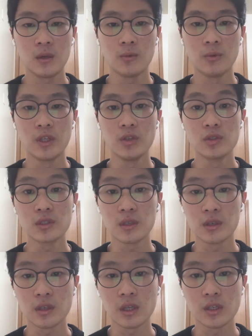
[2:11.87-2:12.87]
We used
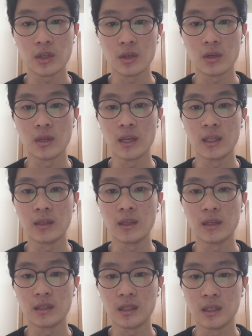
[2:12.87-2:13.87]
URGA-Cure
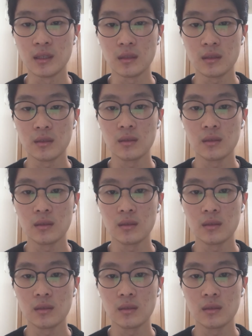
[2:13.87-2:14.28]
819,